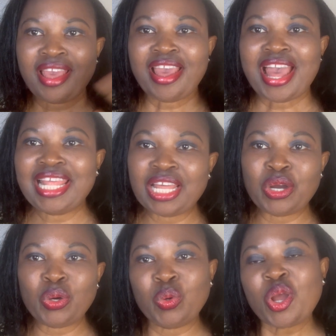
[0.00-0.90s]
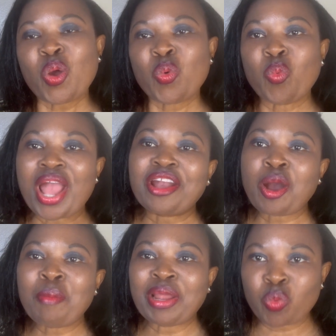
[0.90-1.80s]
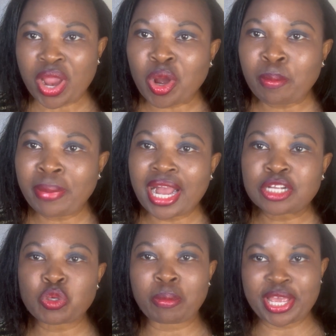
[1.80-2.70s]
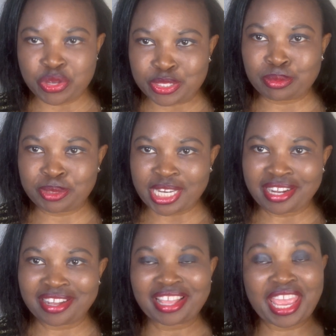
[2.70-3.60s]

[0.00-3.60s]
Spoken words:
Hello, welcome and welcome back to my YouTube channel.